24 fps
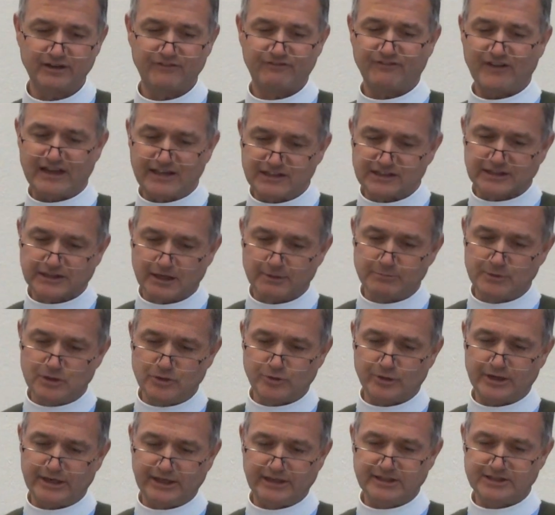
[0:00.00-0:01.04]
faith
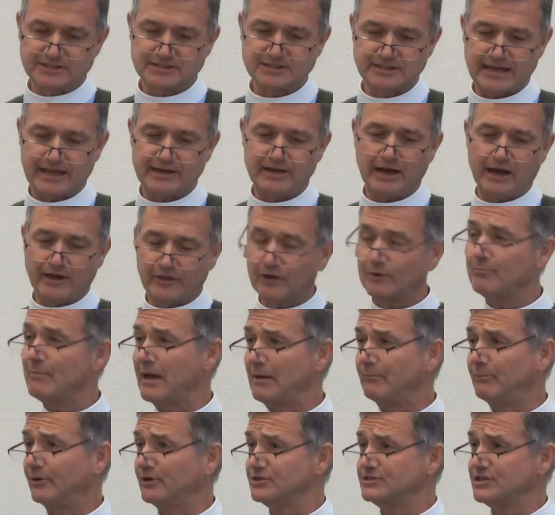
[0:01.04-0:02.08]
communities, and other
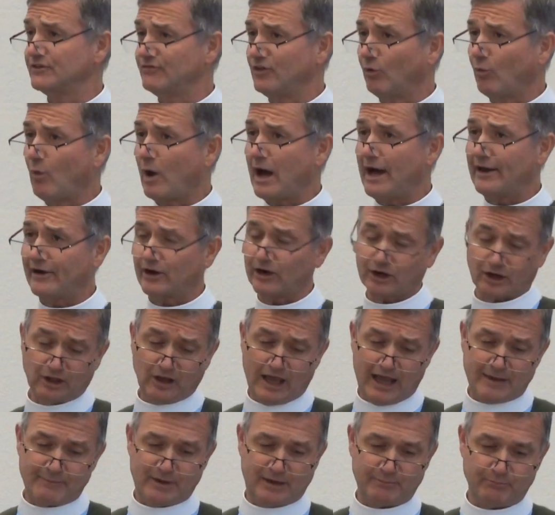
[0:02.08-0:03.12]
members of the wider
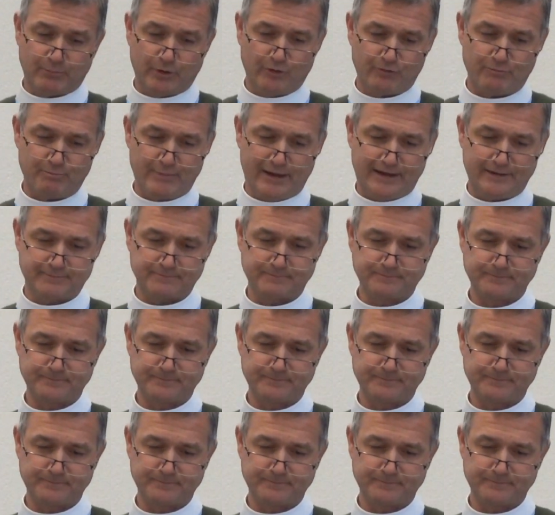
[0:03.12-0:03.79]
climate movement.